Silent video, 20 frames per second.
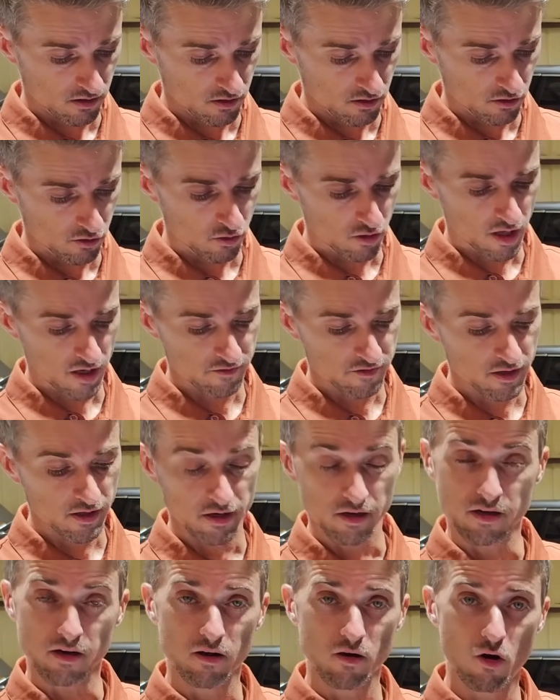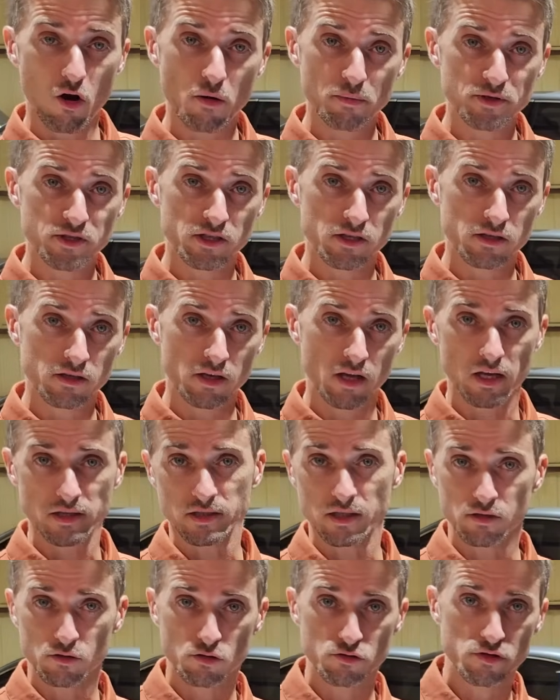you have the option, as
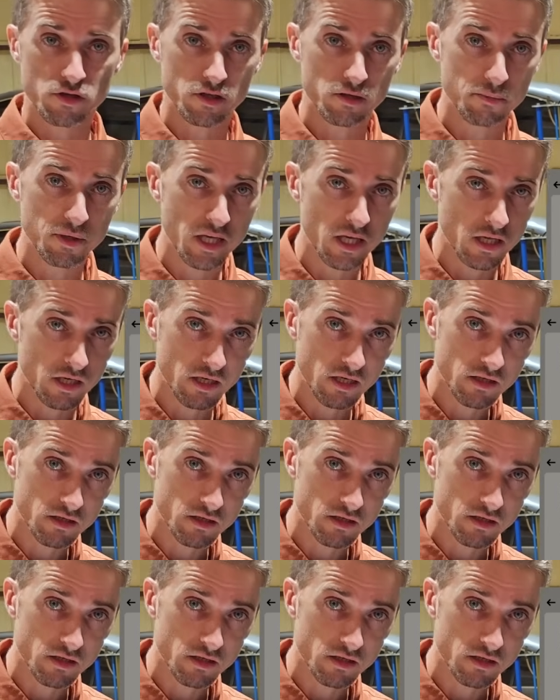I told you at the beginning,